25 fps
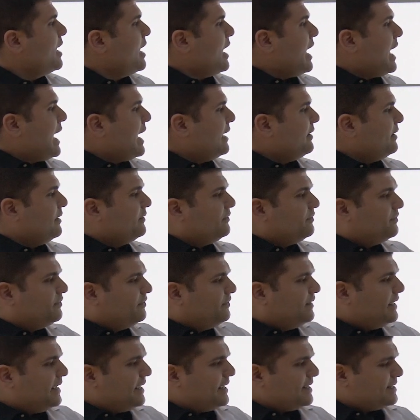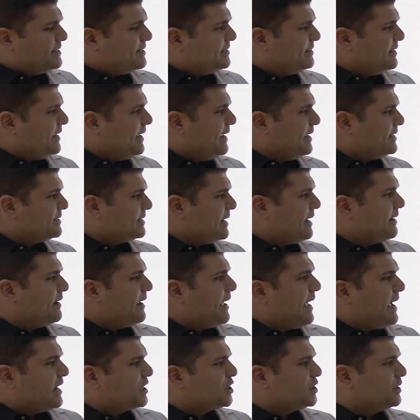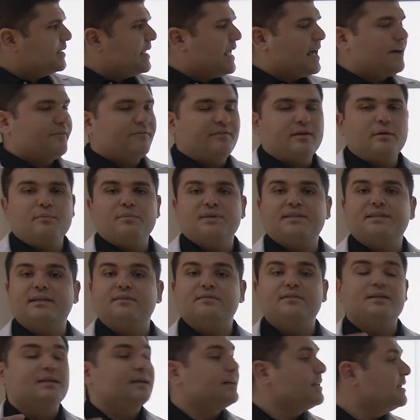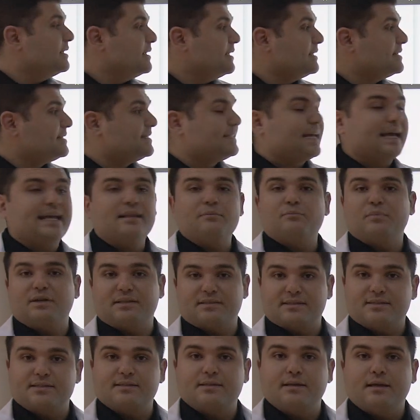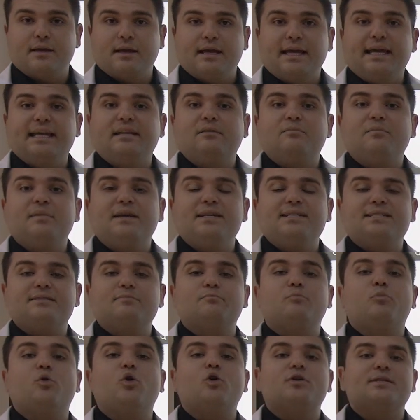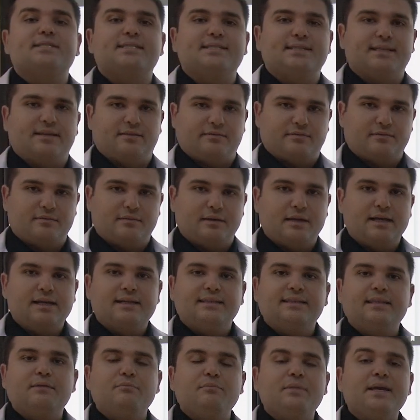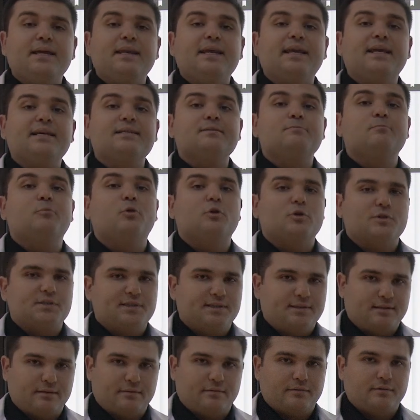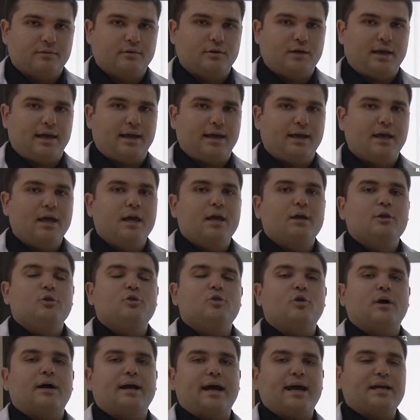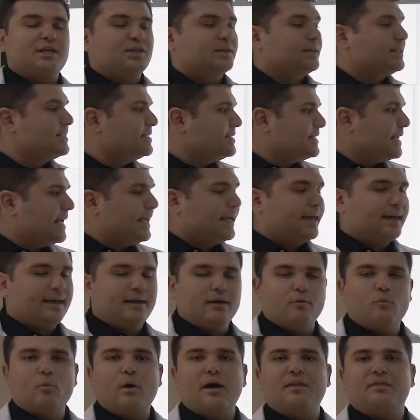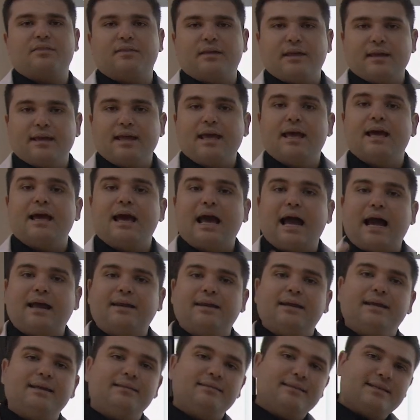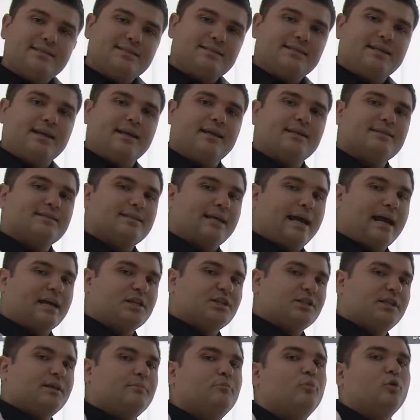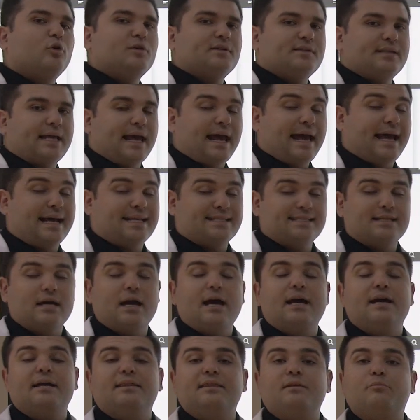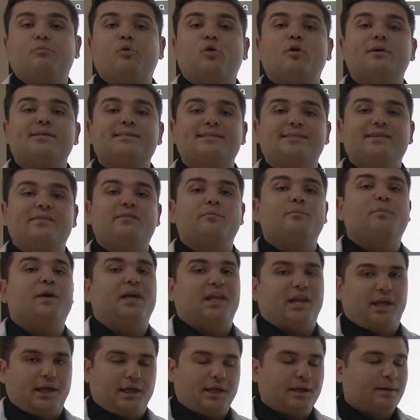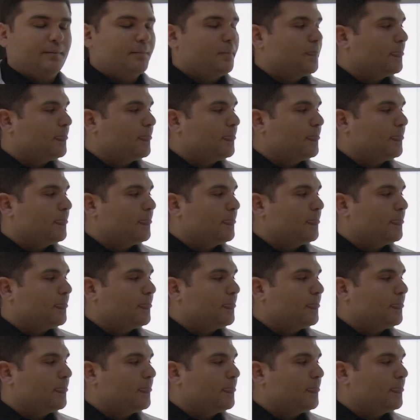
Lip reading: And these things are actually affirmative statements. It means positive. The meaning is positive. Okay? You are actually saying one thing, and this thing is actually has the positive meaning.